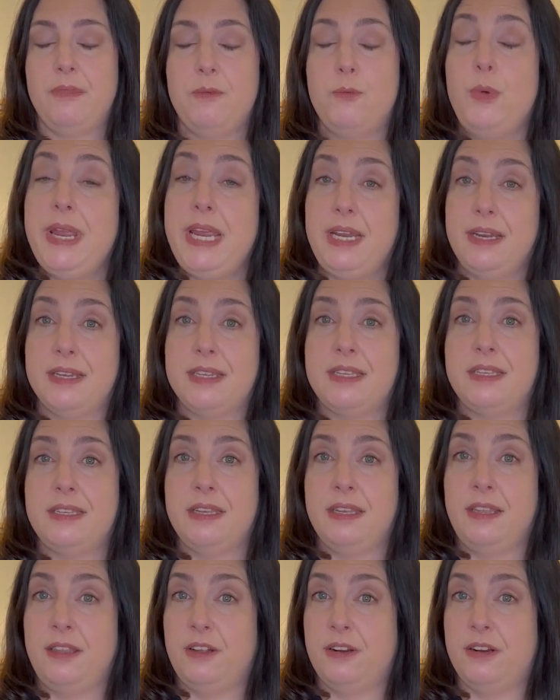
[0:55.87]
weakness
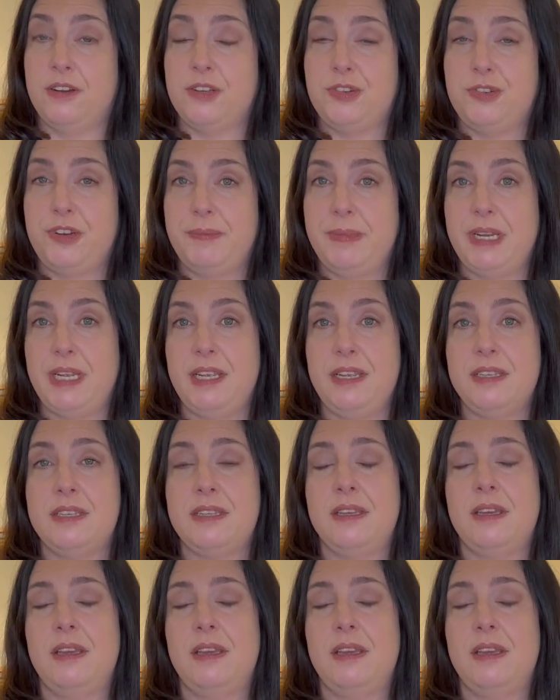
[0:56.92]
in their extremities.